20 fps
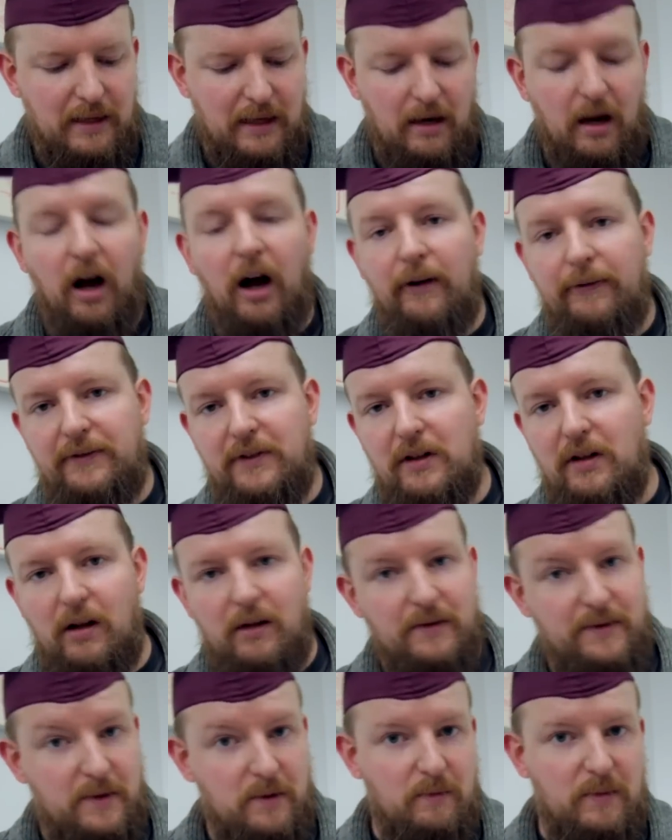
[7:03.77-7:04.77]
That often
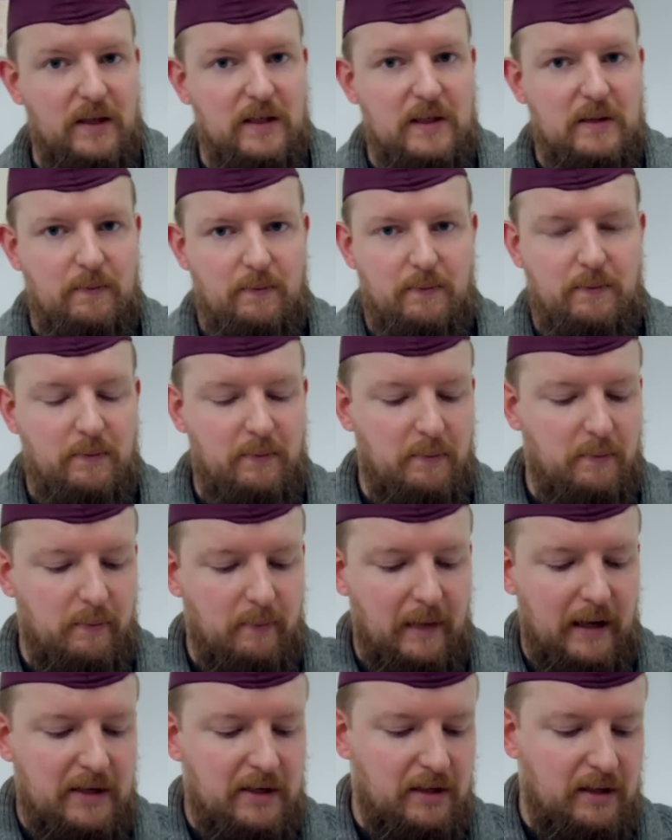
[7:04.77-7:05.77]
also means
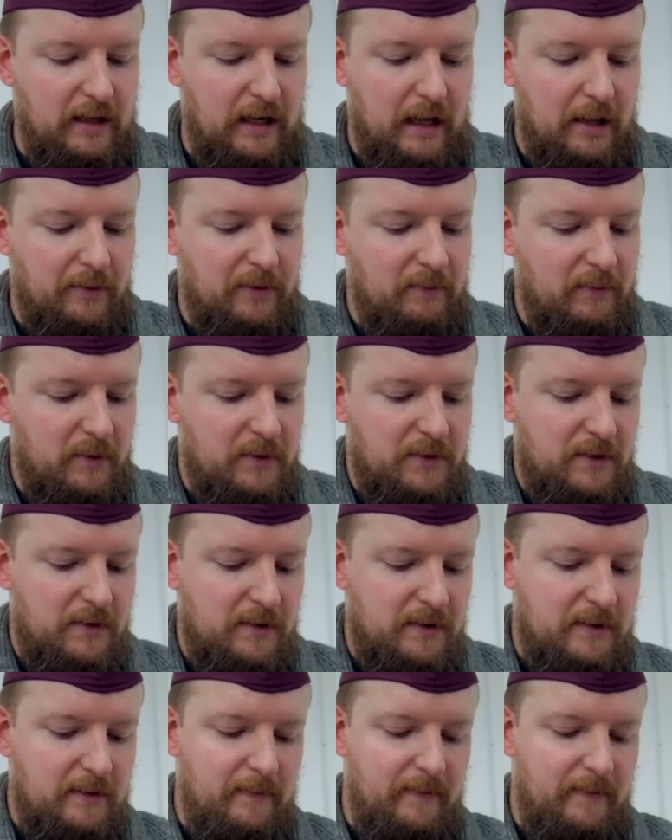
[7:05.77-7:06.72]
Magic the Gathering boosters.